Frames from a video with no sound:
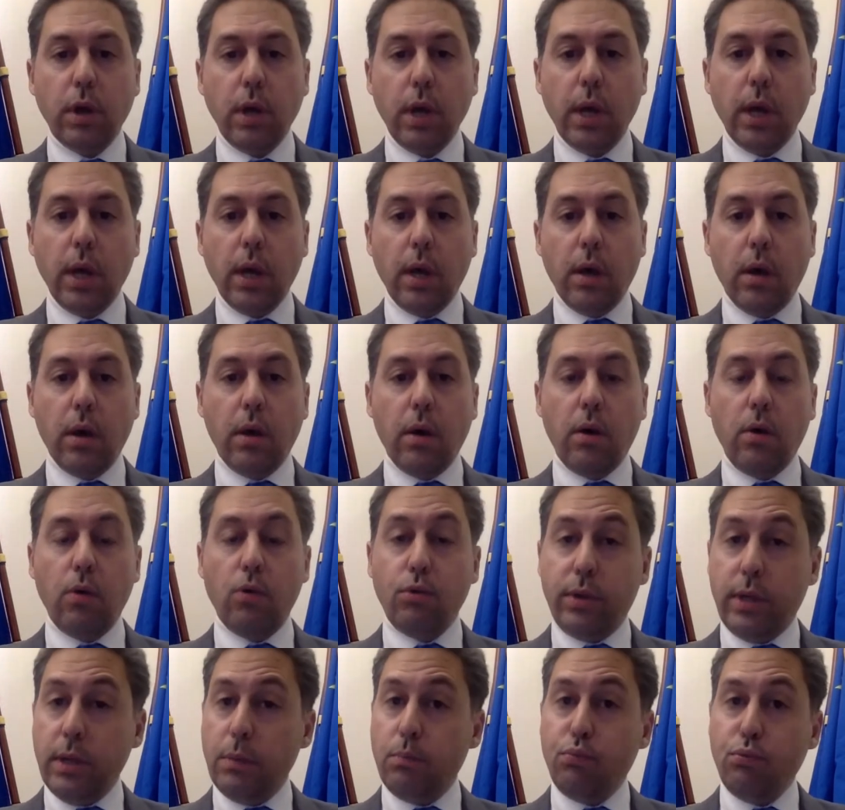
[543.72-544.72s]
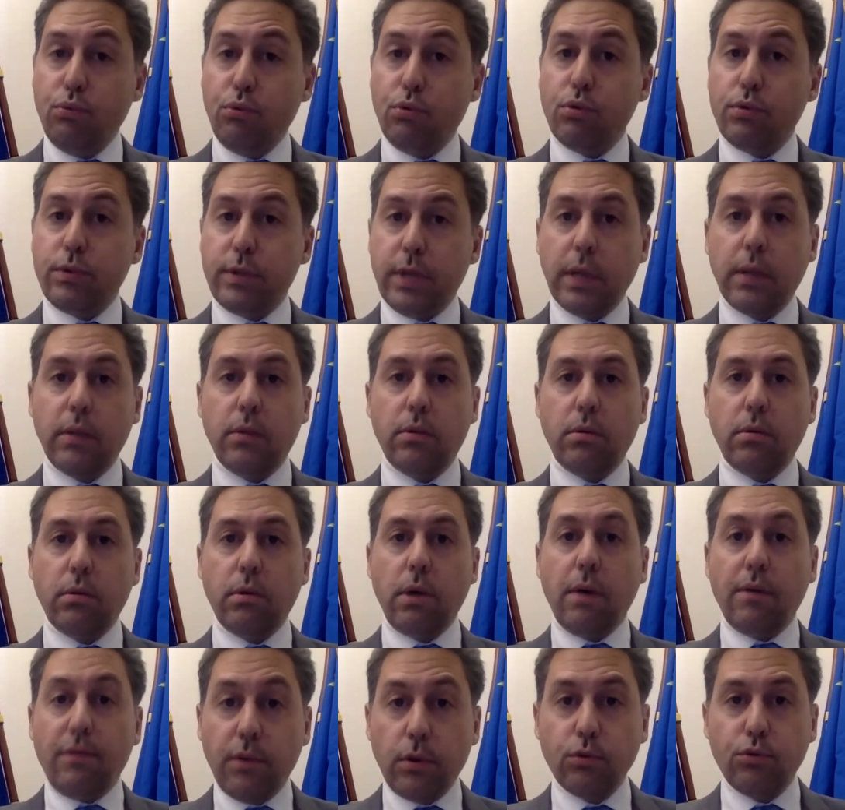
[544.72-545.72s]
of everything that's happened
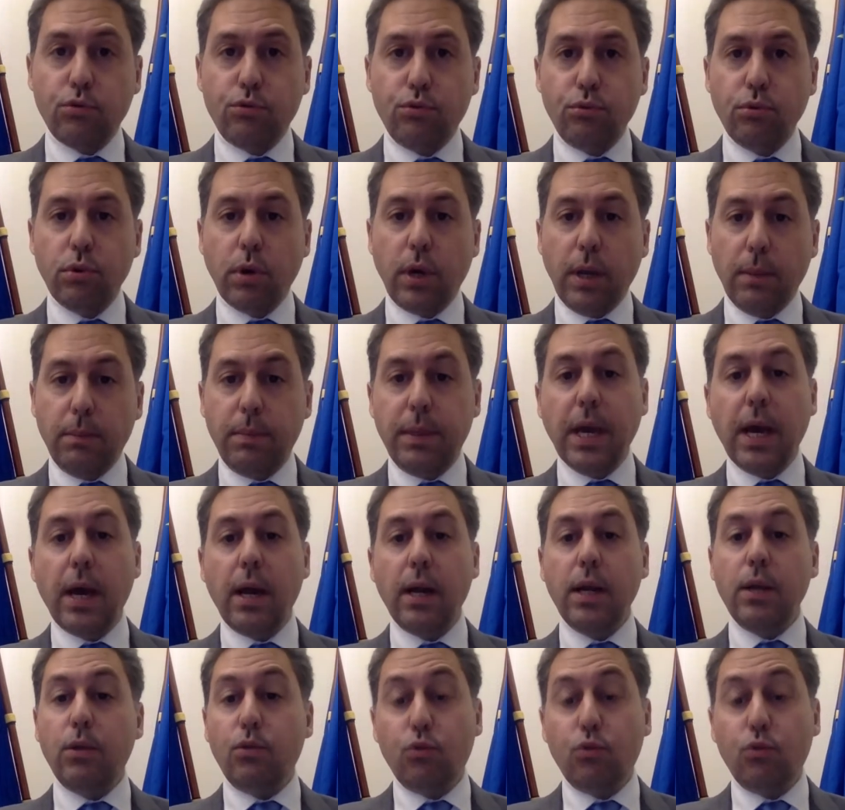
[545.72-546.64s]
with